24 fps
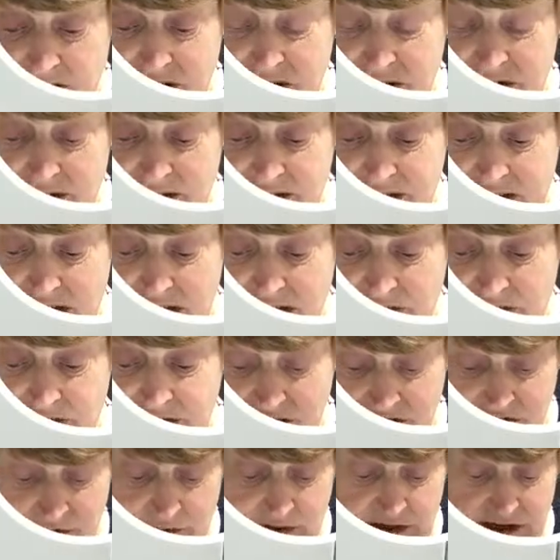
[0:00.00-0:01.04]
and save
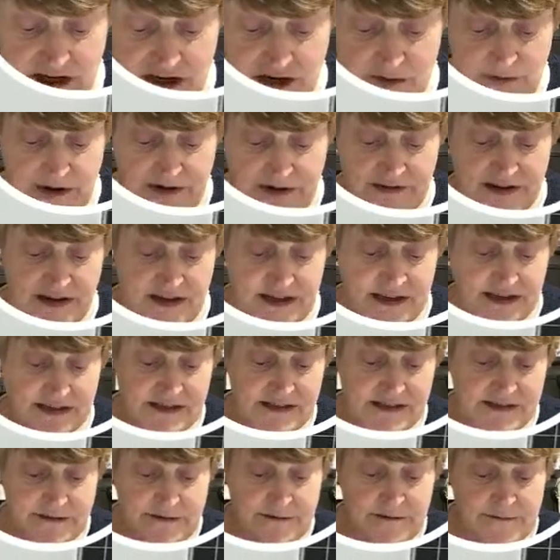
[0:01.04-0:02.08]
it so I know where it
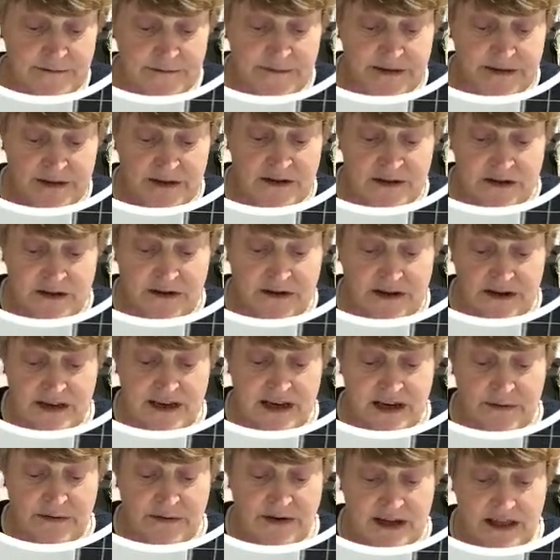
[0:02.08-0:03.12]
is.
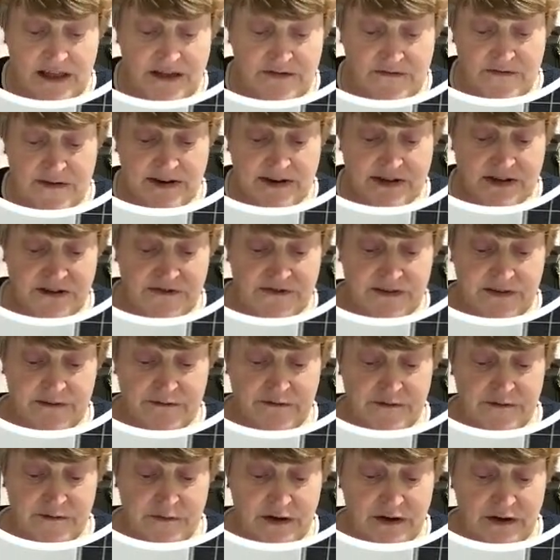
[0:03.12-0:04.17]
Okay, we'll get the rest of it
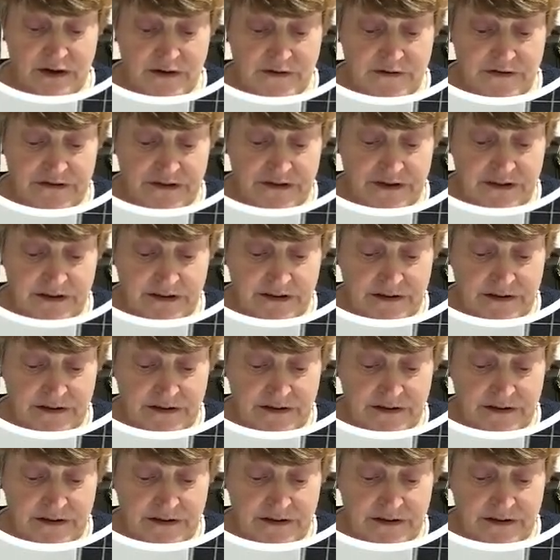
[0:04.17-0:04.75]
removed.